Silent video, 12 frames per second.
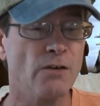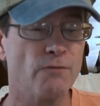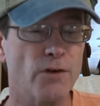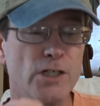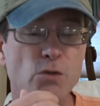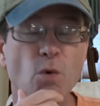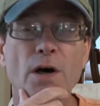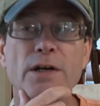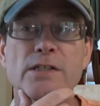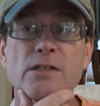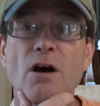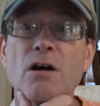First one
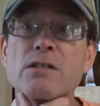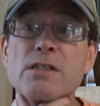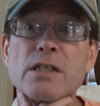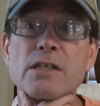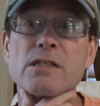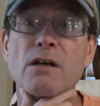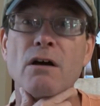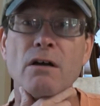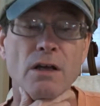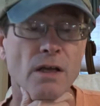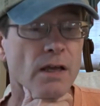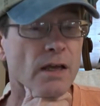is R6
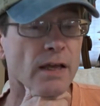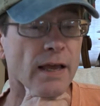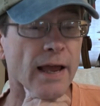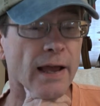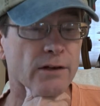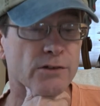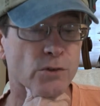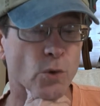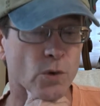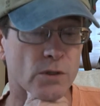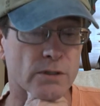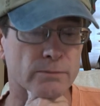
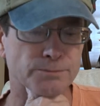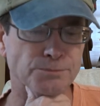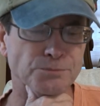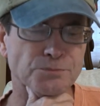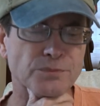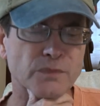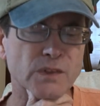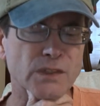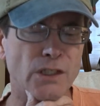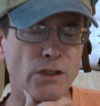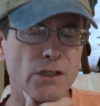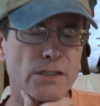Outdoors.
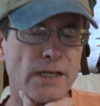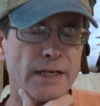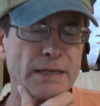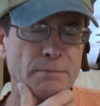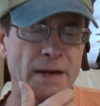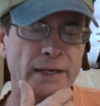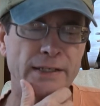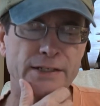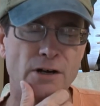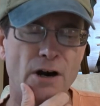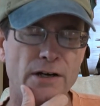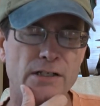It looks like he mainly
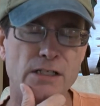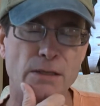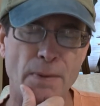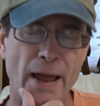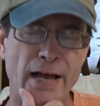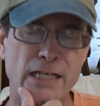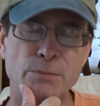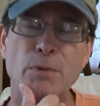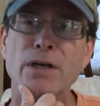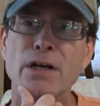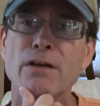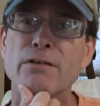targets the bass,
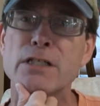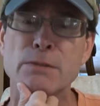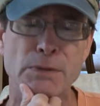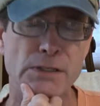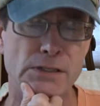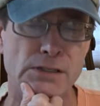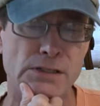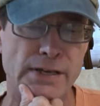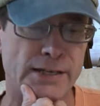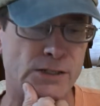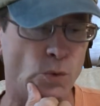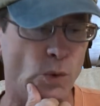but other species
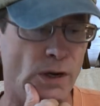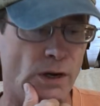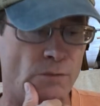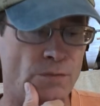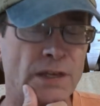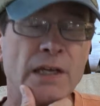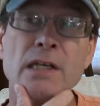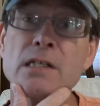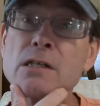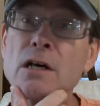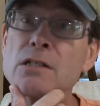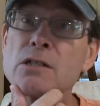as well.
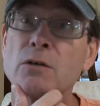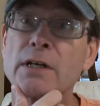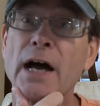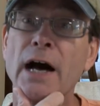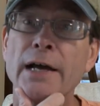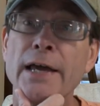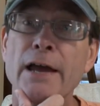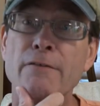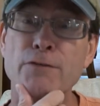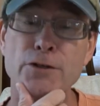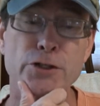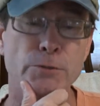He's also a kayak
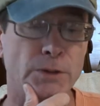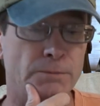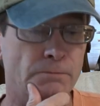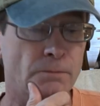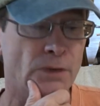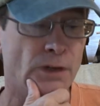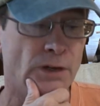fisherman.